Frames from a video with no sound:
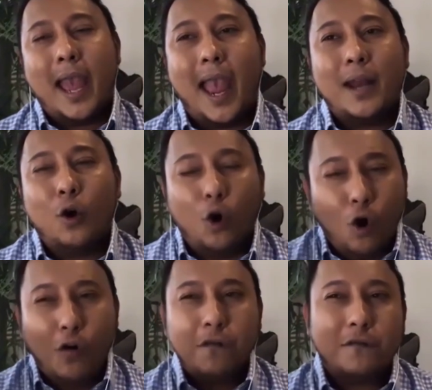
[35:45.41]
And
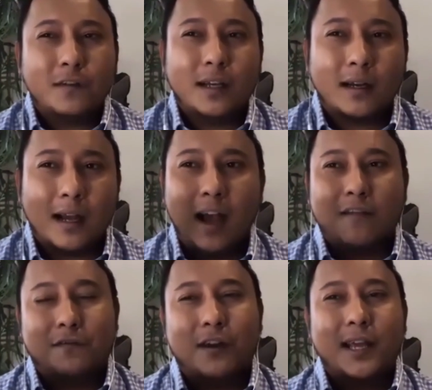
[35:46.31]
off the
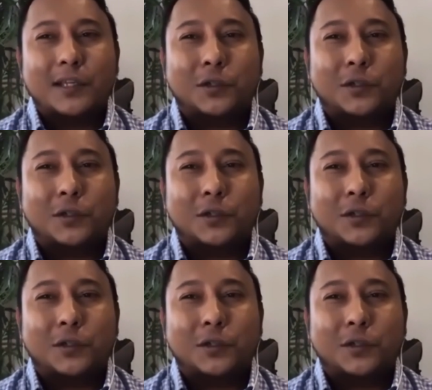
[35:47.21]
cuff, right?